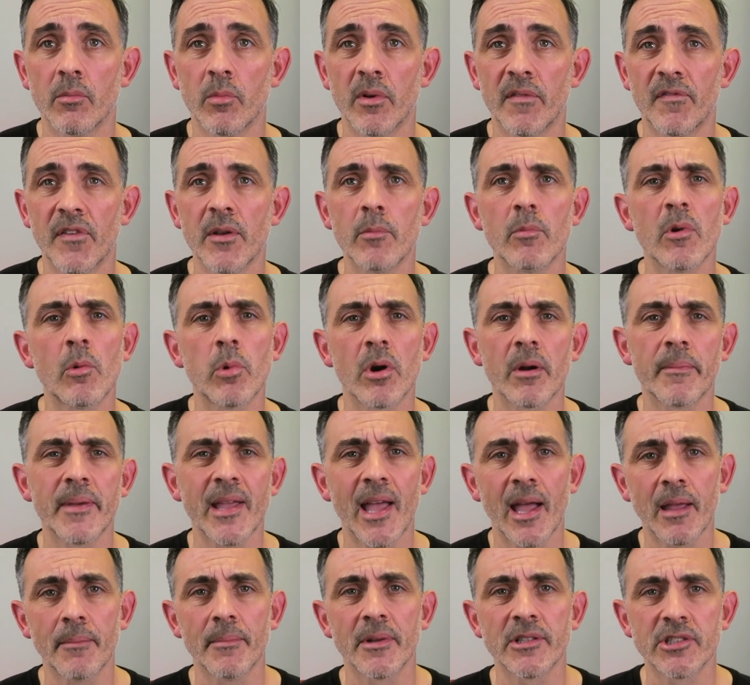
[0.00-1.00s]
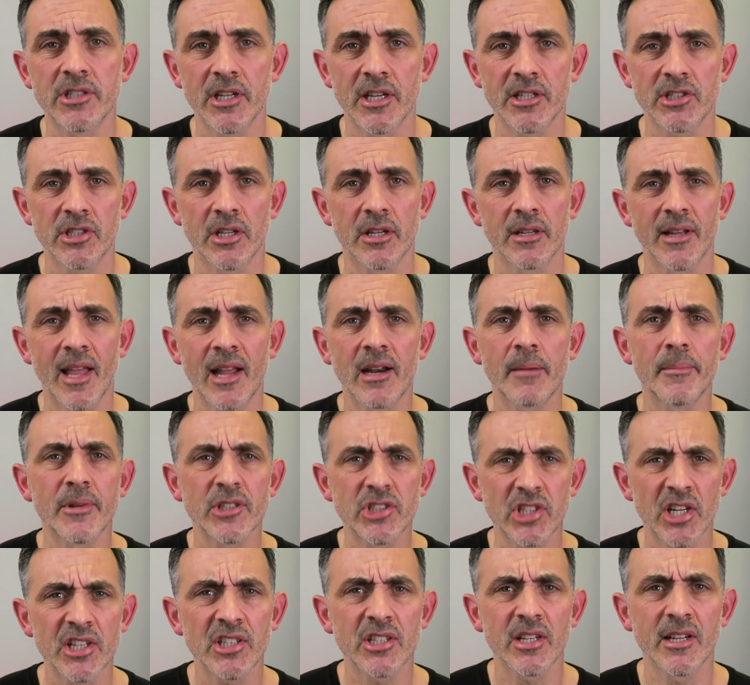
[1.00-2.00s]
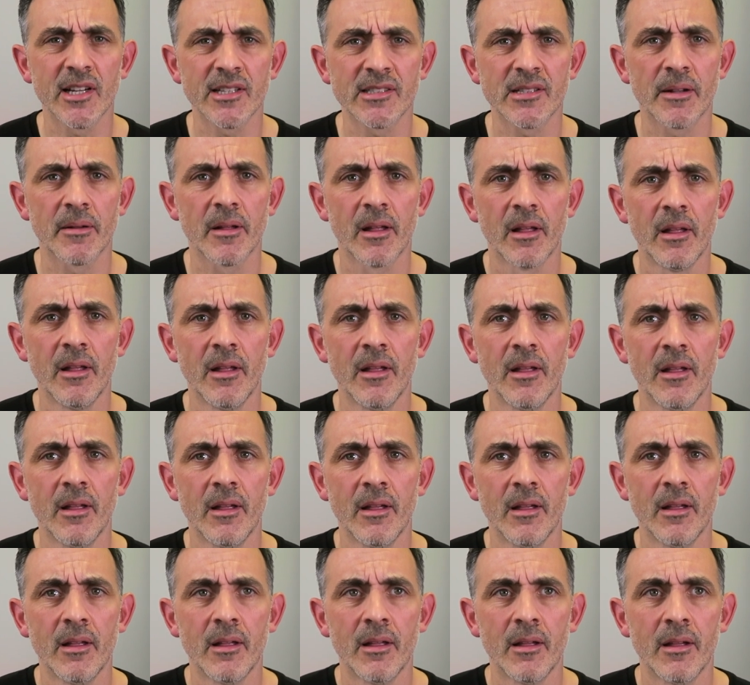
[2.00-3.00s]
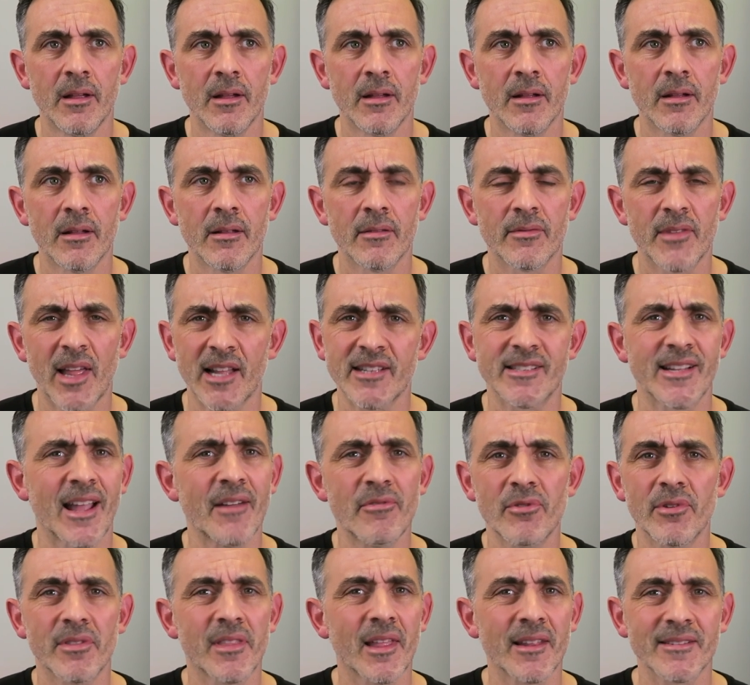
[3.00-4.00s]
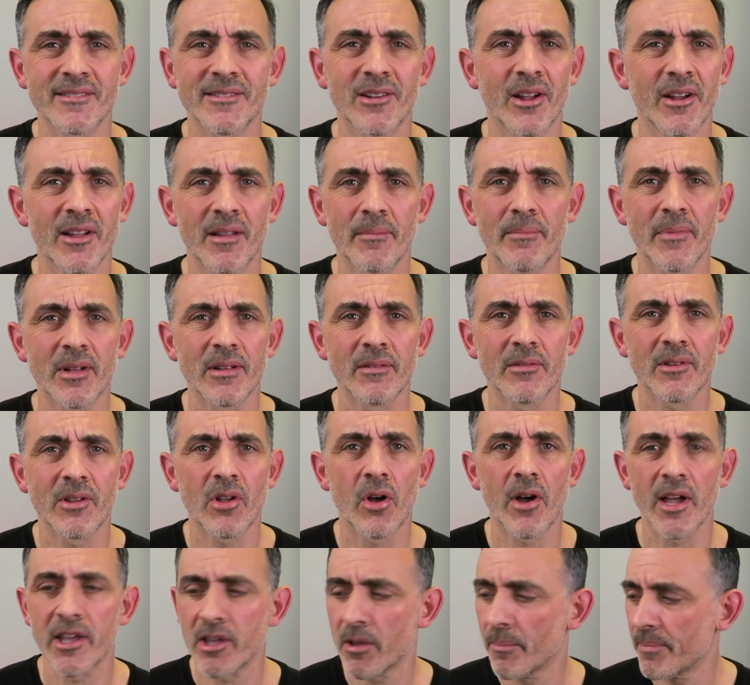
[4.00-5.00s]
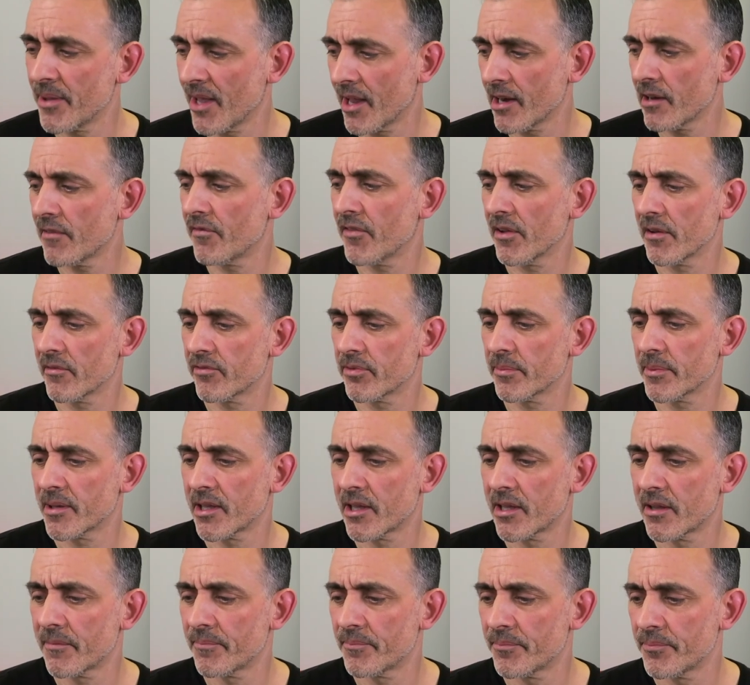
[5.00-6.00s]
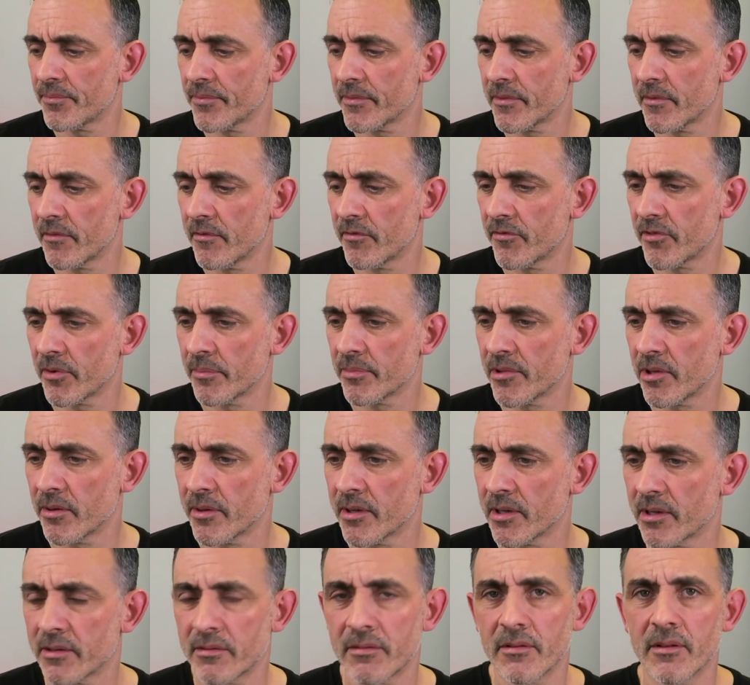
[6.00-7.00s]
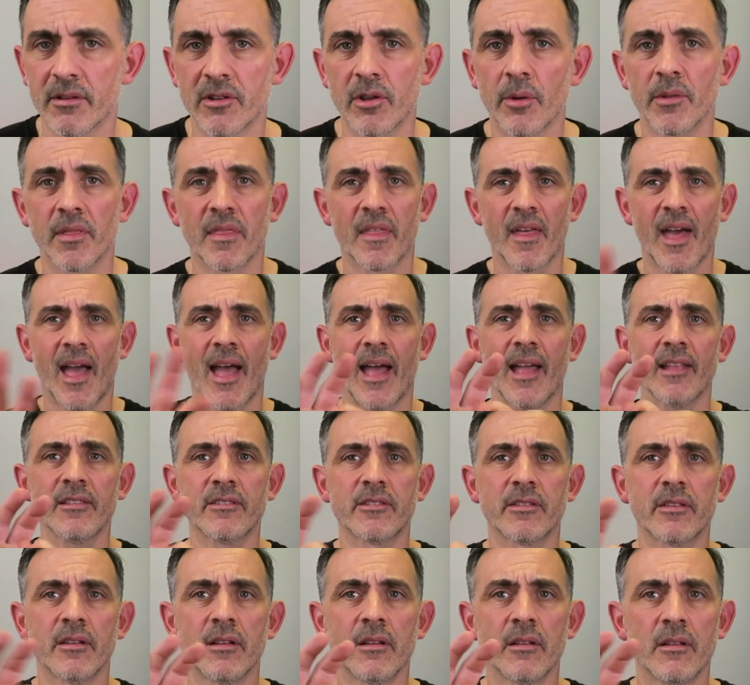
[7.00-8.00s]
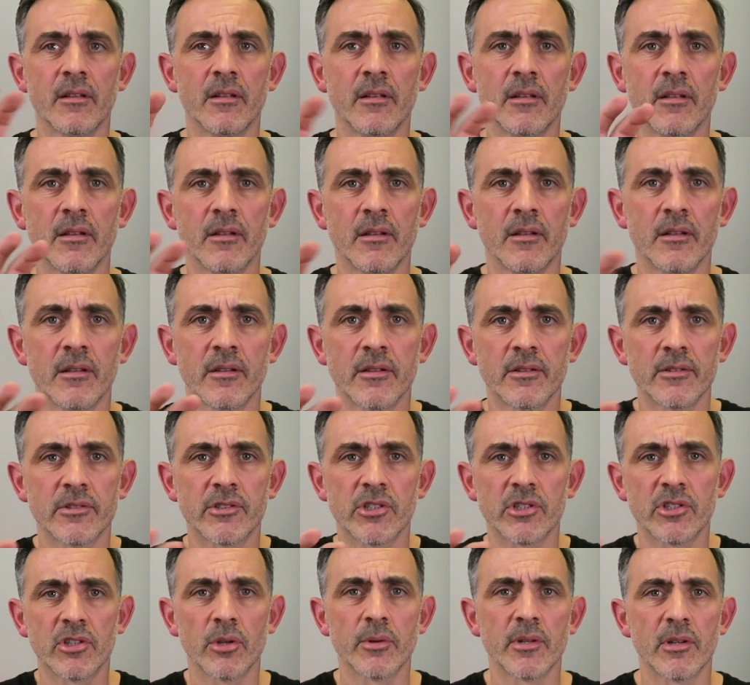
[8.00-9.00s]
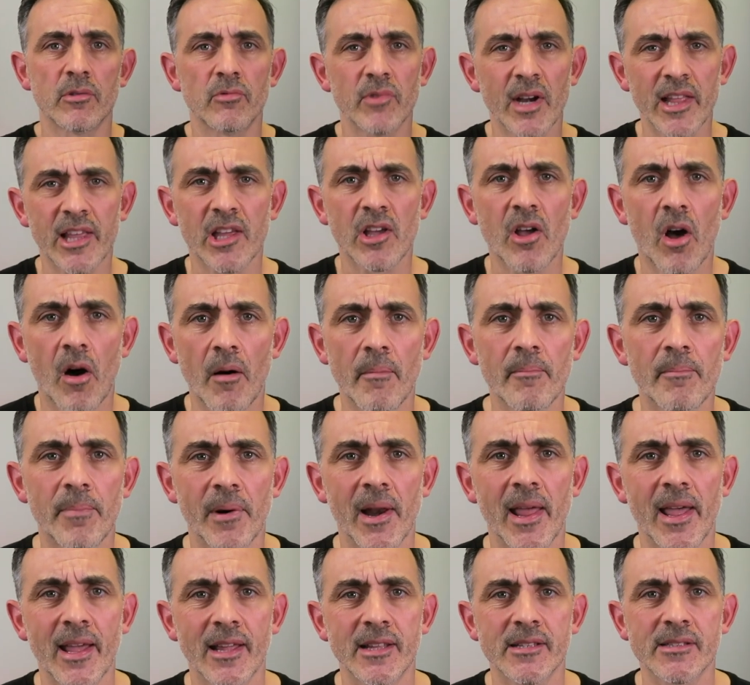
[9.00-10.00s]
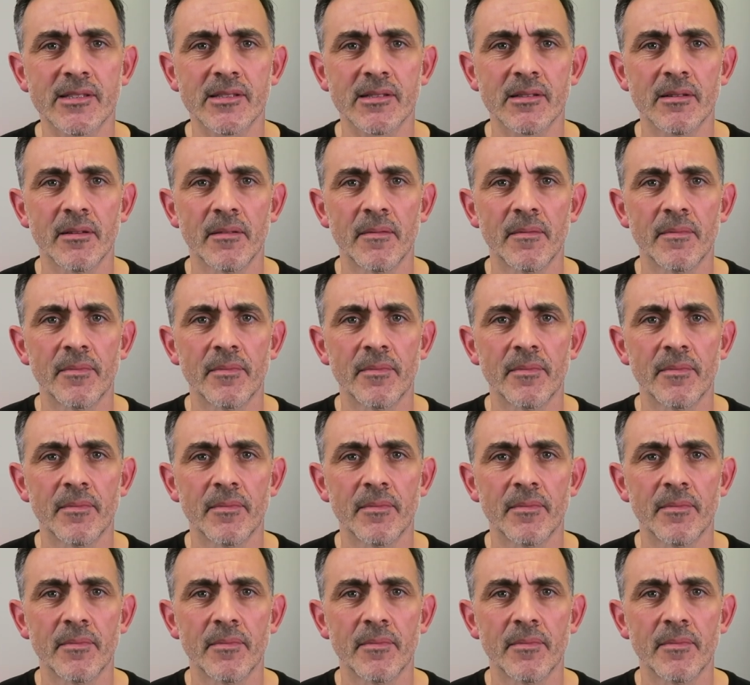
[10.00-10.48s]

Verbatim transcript: think we want to be a magician. And a magician is that's like, God, it could be anything from doing that to doing a really complex